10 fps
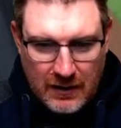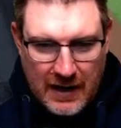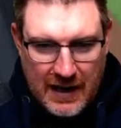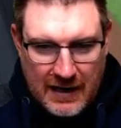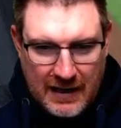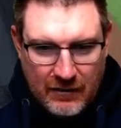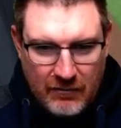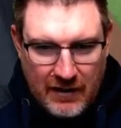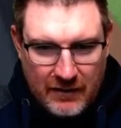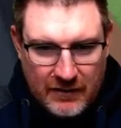And he
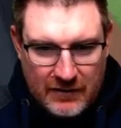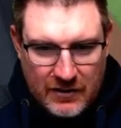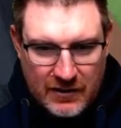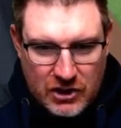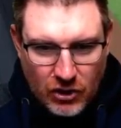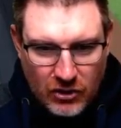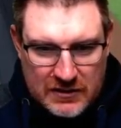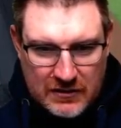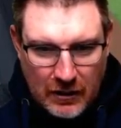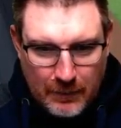grounds it to the
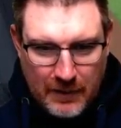shortstop,